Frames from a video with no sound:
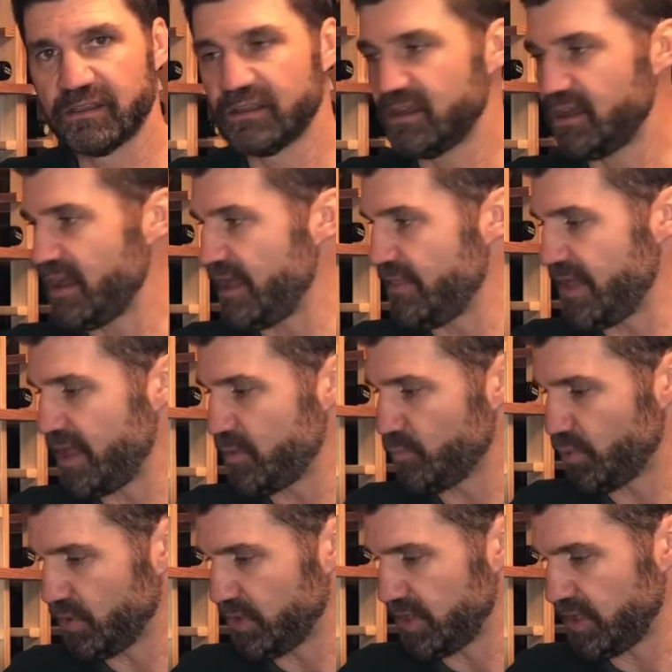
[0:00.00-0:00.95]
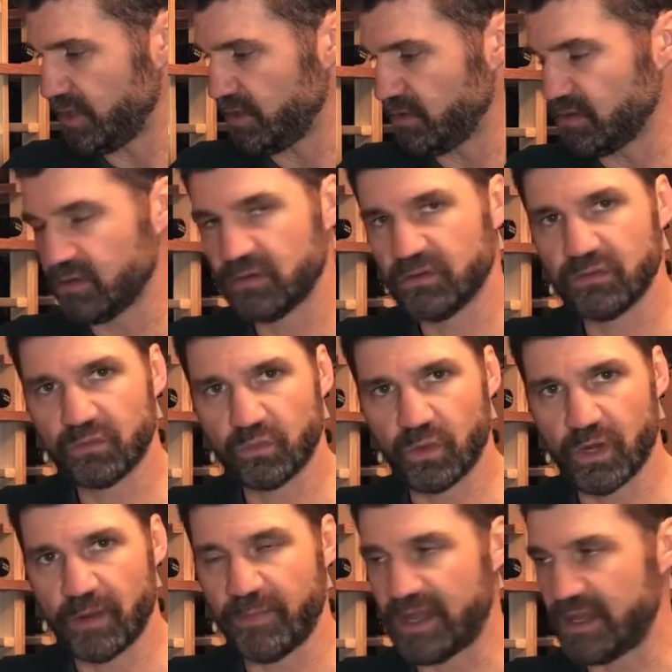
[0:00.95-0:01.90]
and then put in
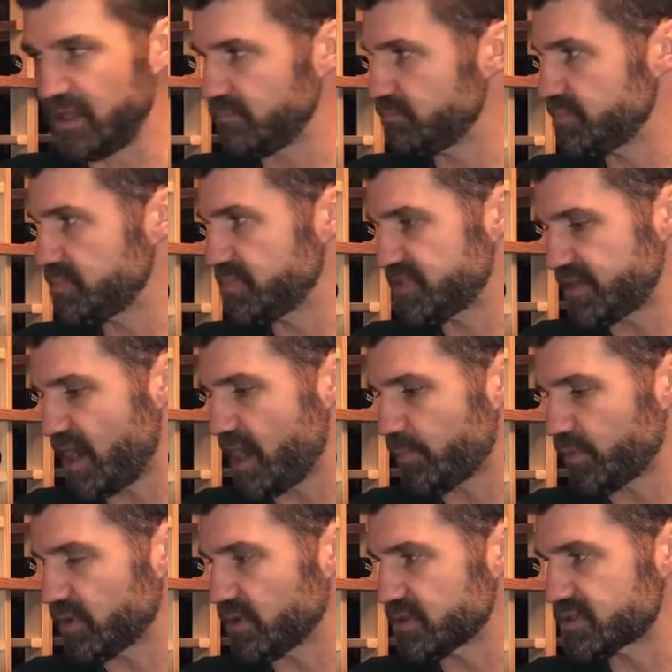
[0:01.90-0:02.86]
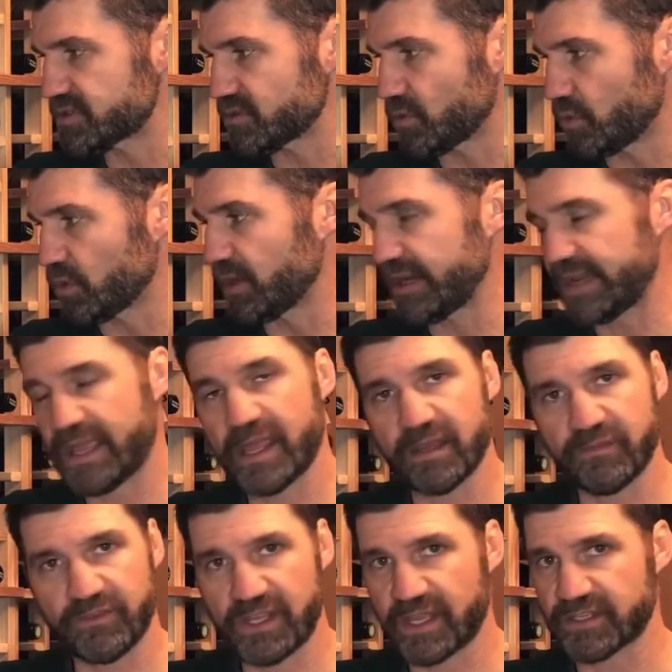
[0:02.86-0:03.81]
one of my stoppers, or again,
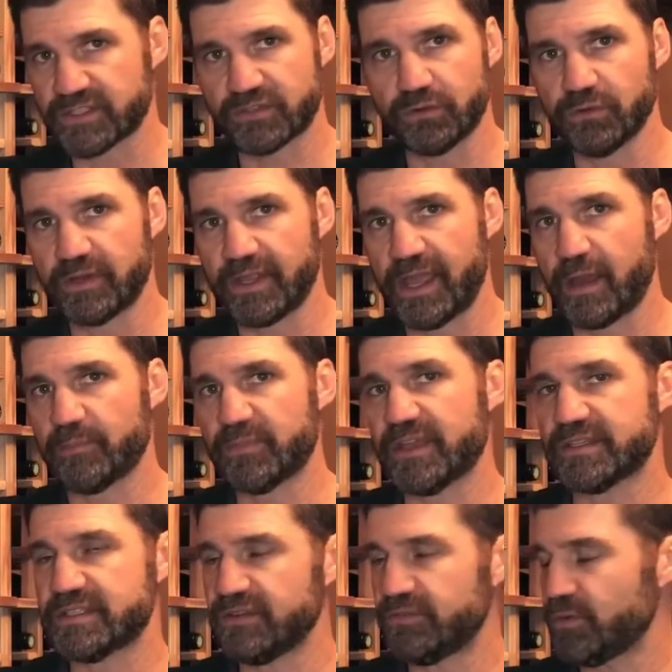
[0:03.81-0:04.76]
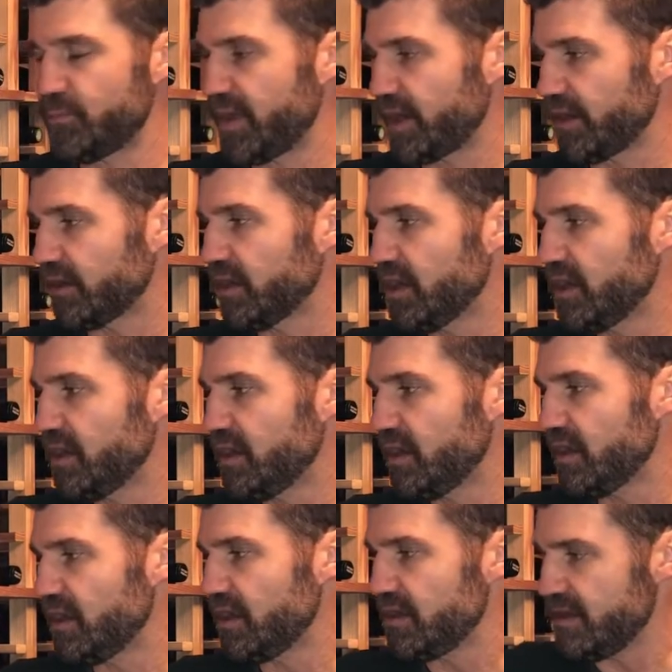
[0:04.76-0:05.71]
if you got a screw cap, that's even better.
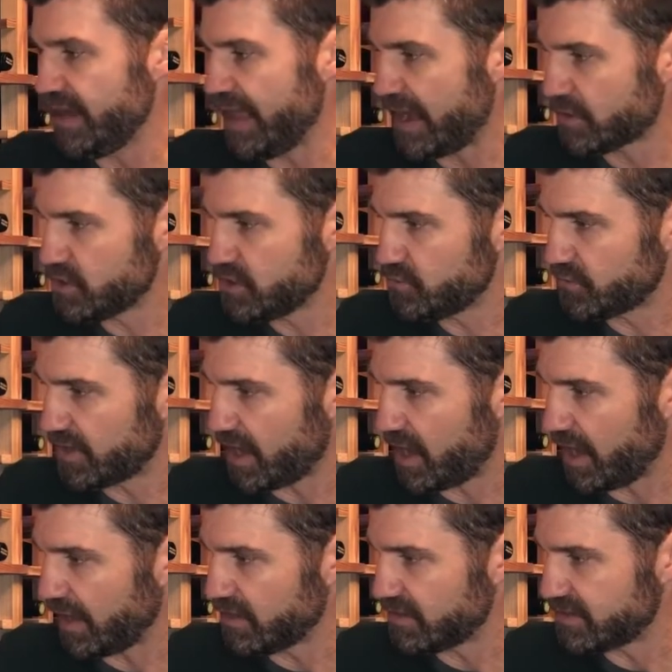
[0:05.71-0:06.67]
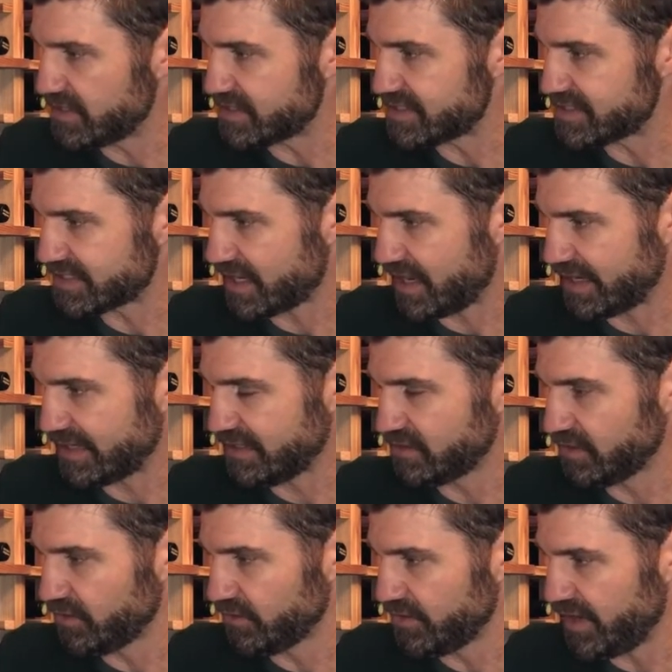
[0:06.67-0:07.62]
Now you've got this tiny
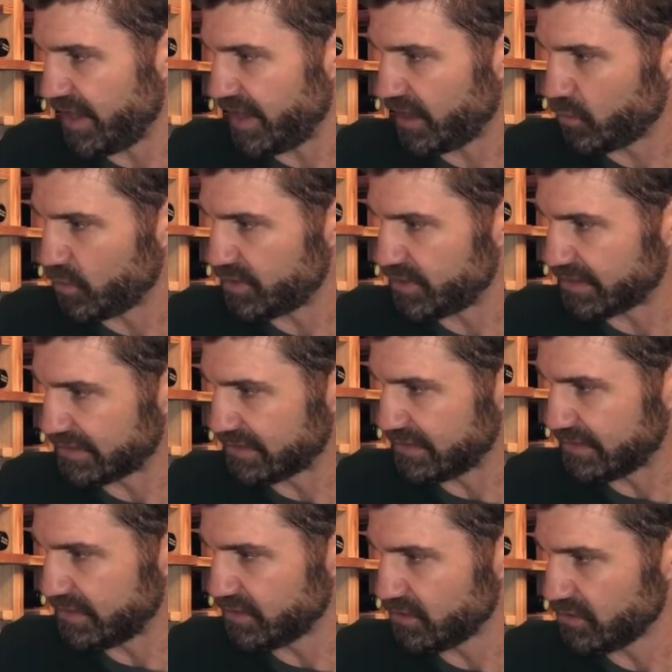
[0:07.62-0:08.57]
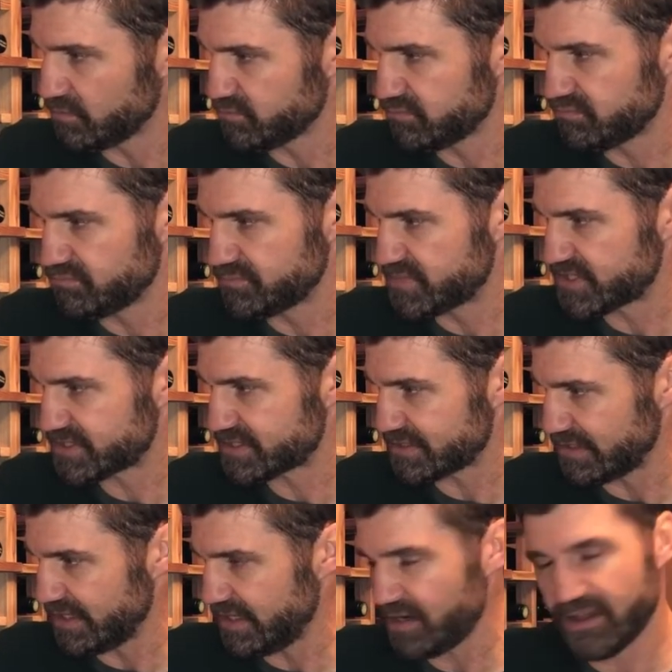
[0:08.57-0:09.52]
little neck with a little
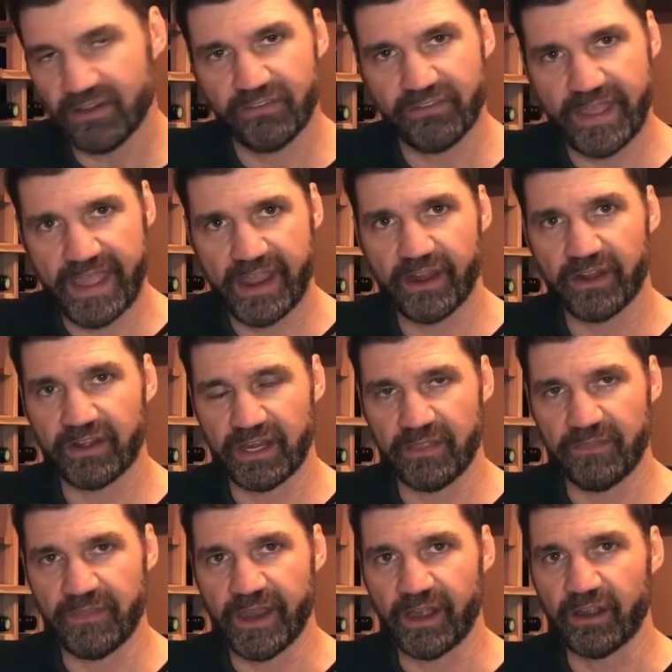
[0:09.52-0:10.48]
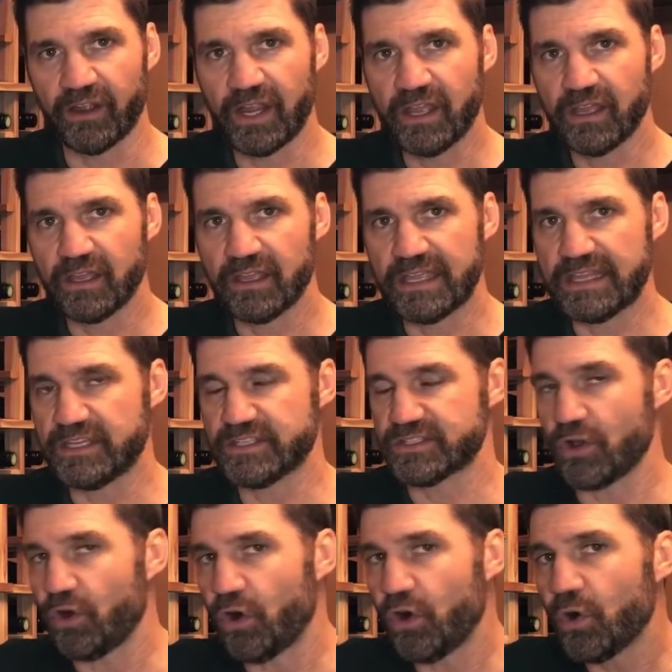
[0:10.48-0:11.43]
slit of air in there. It
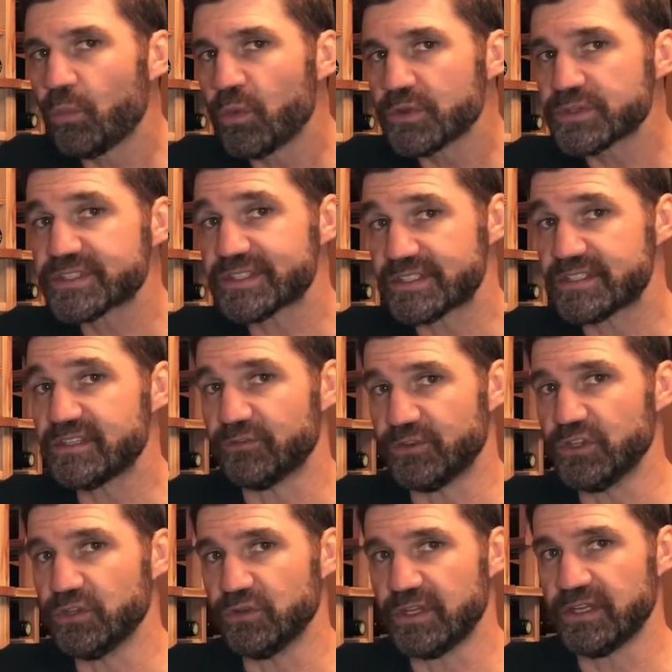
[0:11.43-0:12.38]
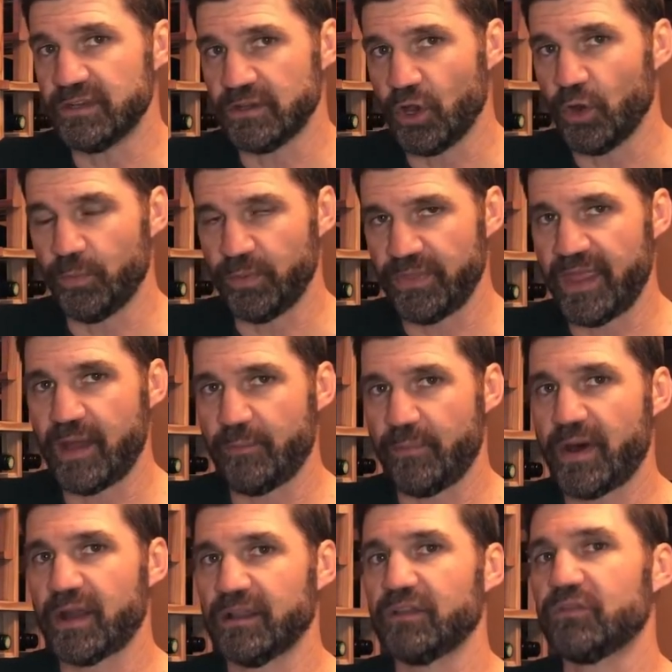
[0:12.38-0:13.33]
is almost as if you didn't open that
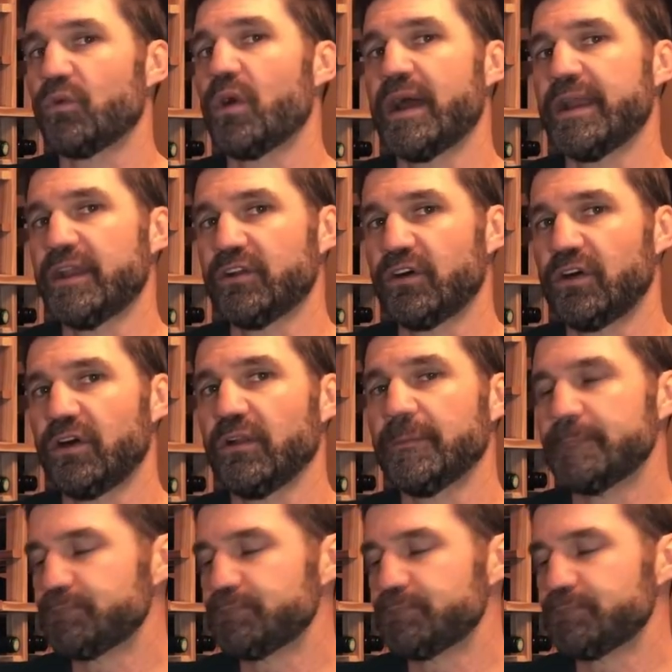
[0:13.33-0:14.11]
bottle of wine at all.